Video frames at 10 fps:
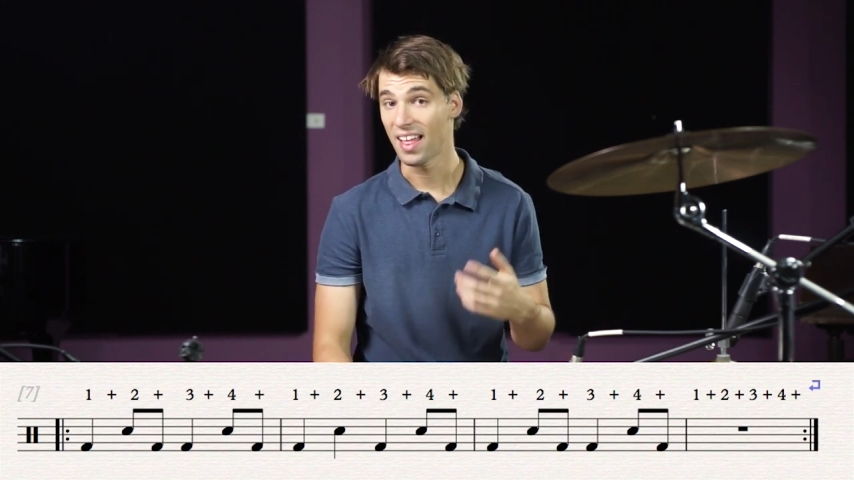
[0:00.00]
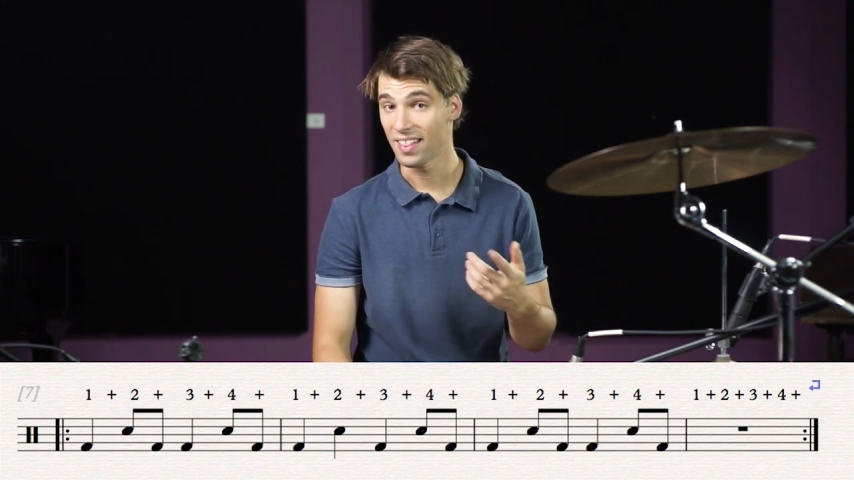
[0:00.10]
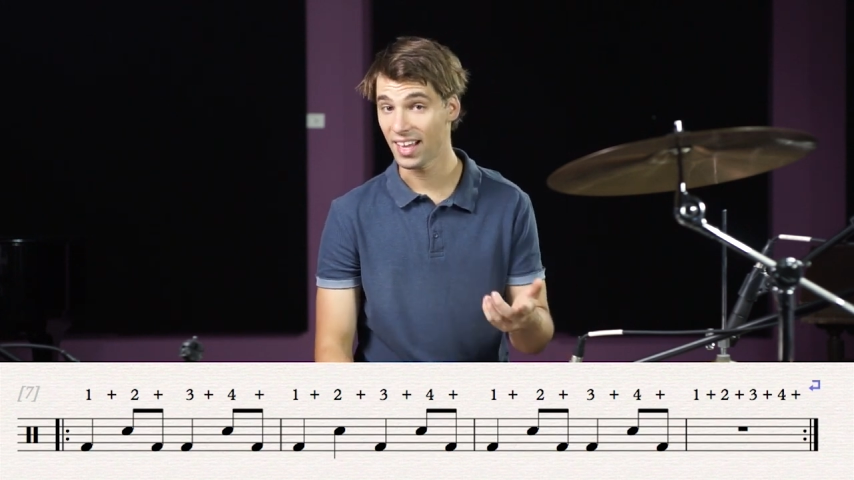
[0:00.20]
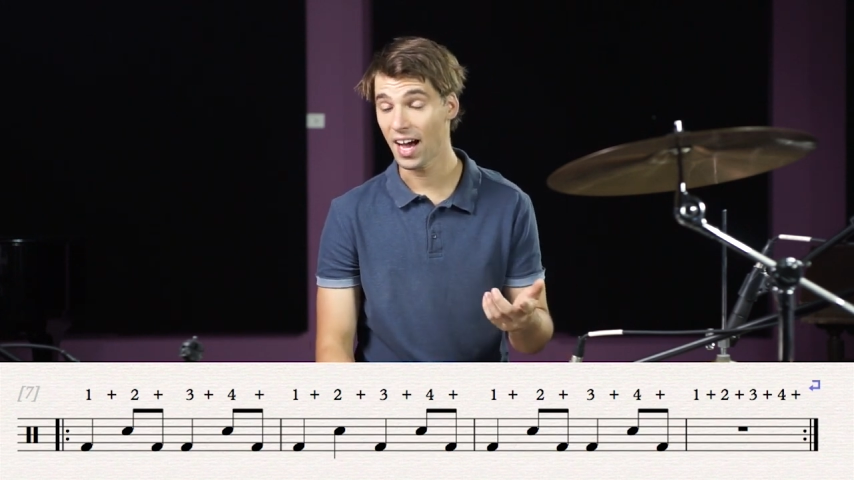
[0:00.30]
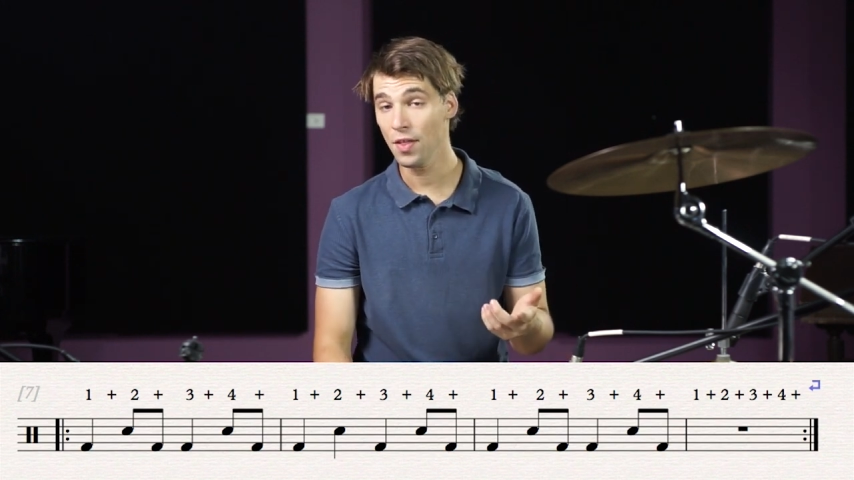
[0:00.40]

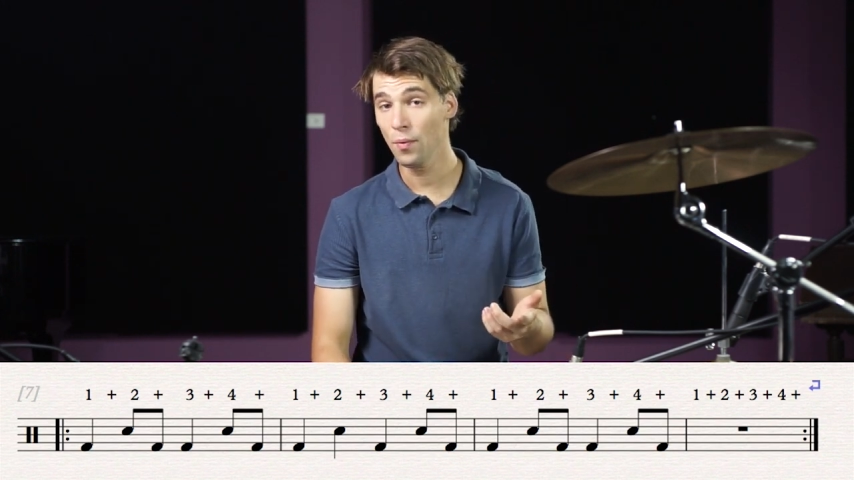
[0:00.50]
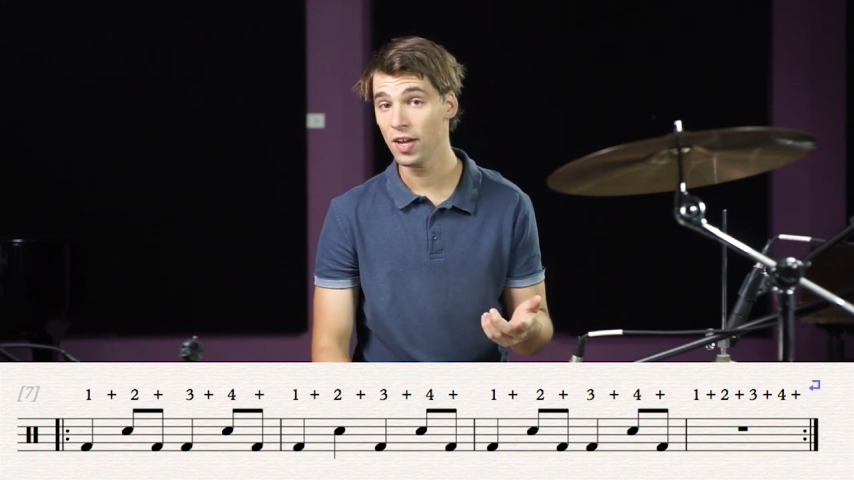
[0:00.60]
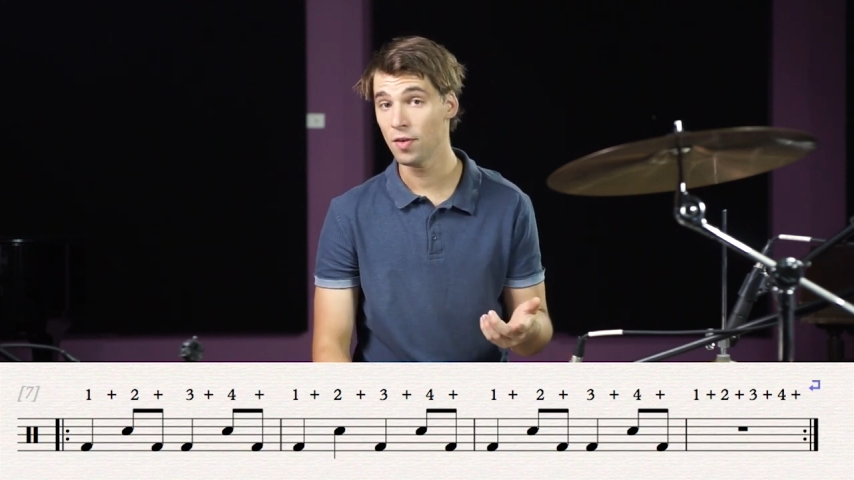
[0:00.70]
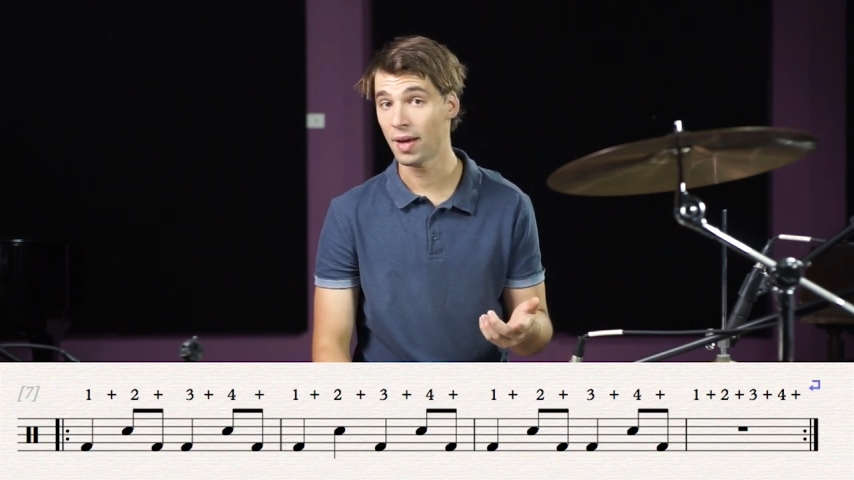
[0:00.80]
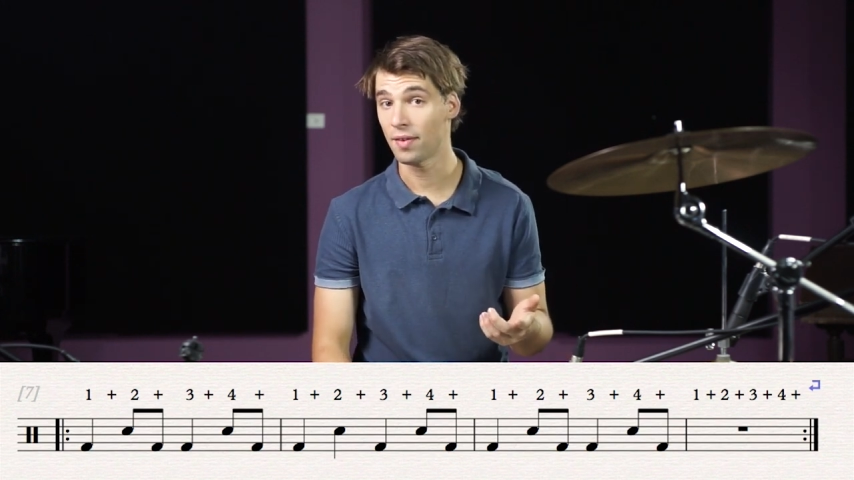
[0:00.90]
The other way
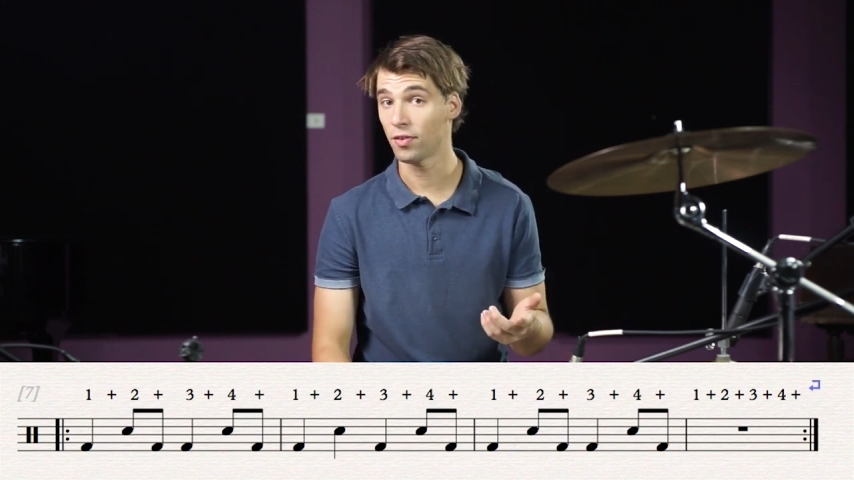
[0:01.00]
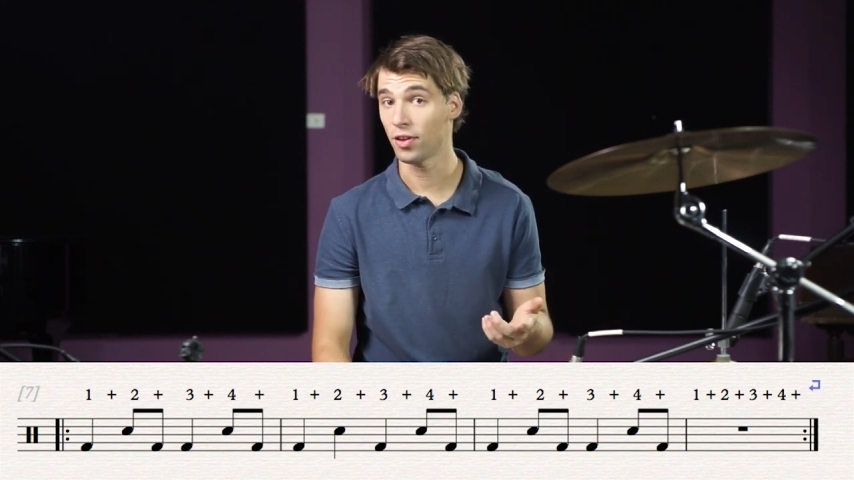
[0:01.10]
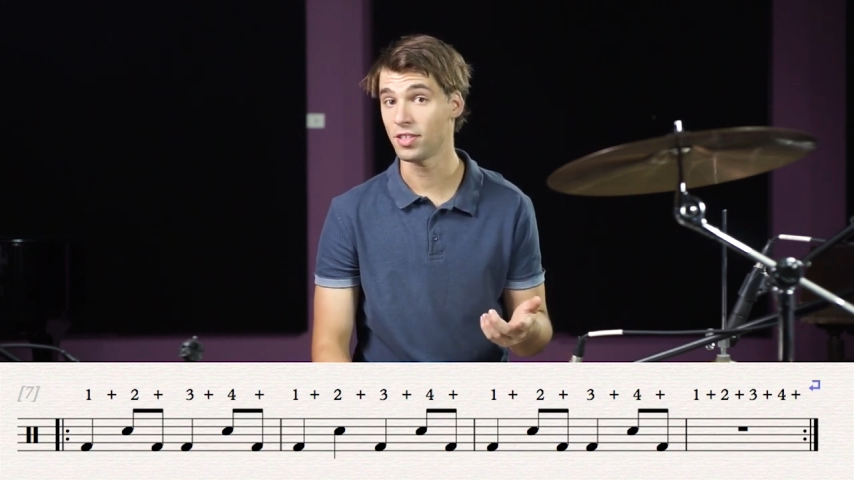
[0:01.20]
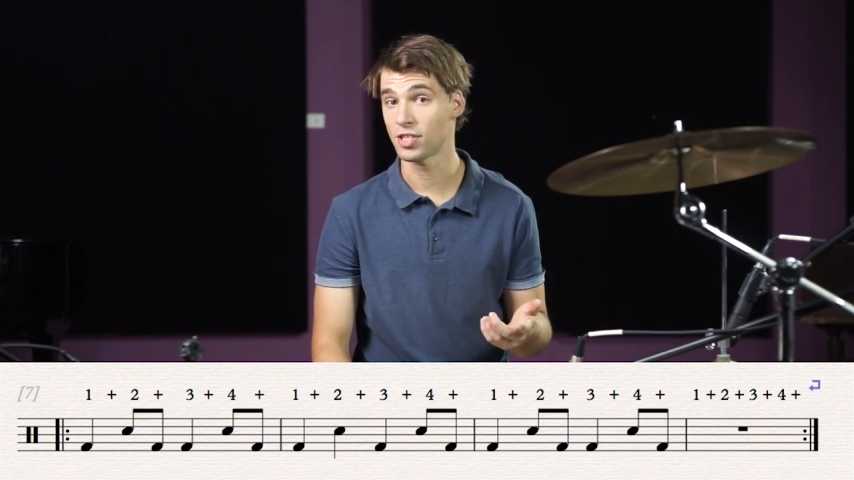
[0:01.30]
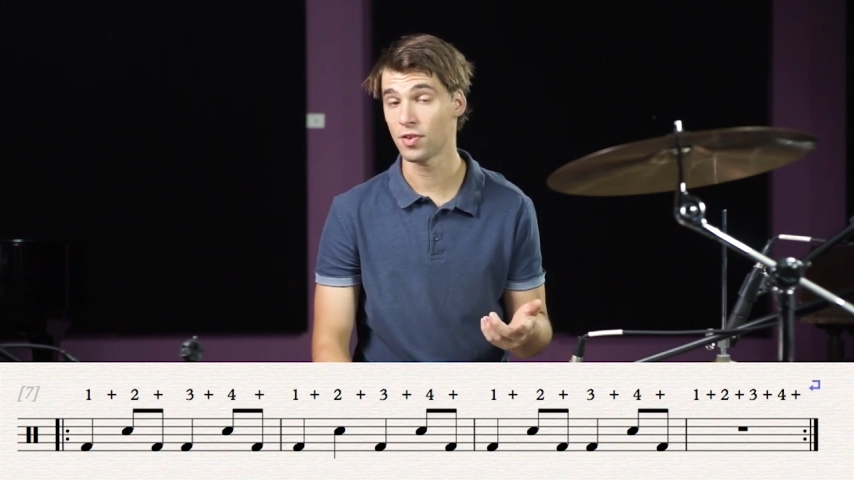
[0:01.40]
you may have
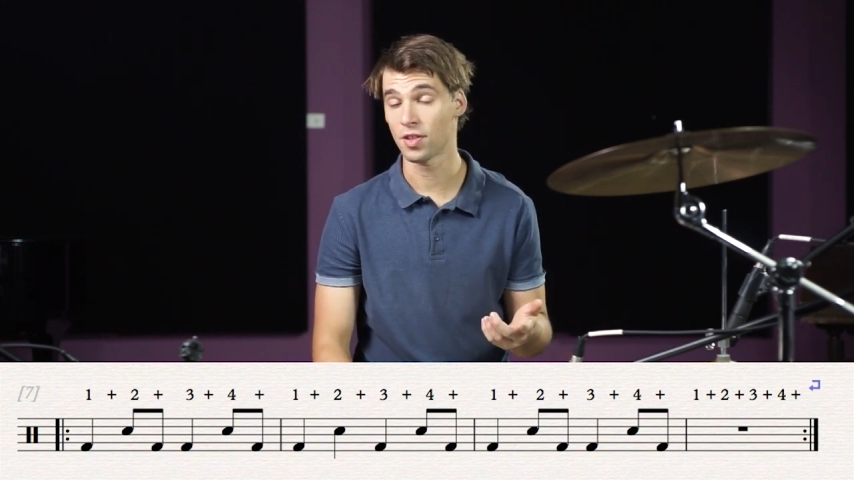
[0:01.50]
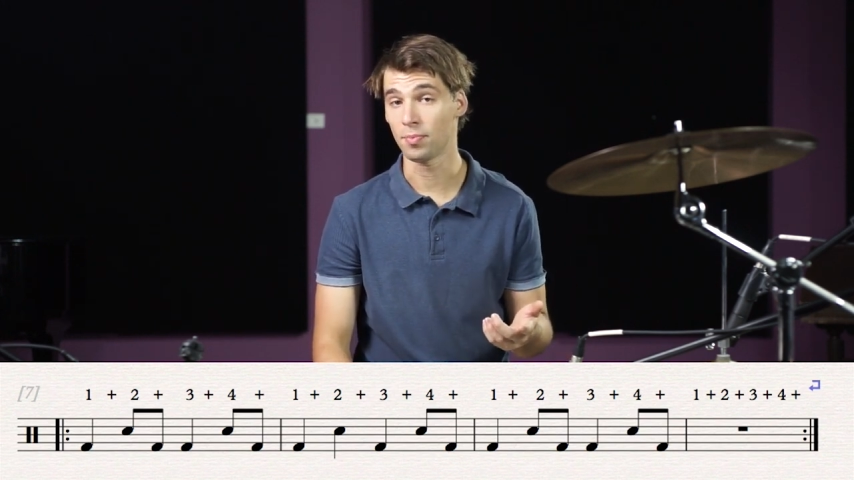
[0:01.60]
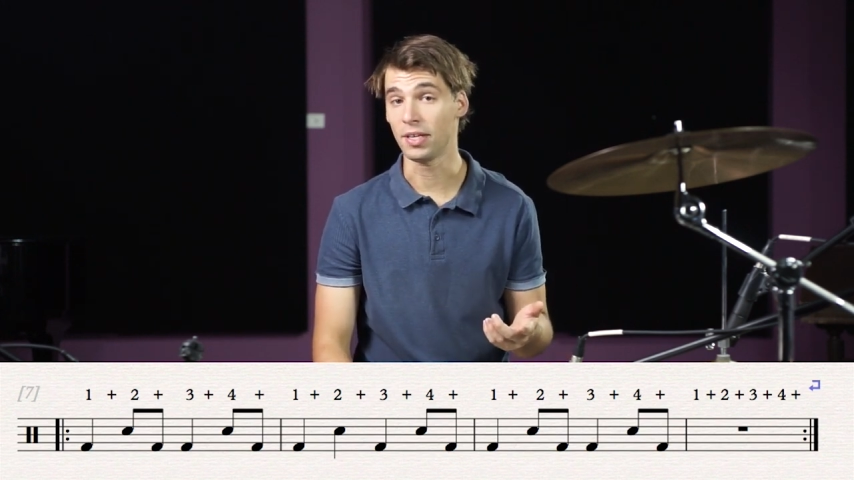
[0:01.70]
learnt this rhythm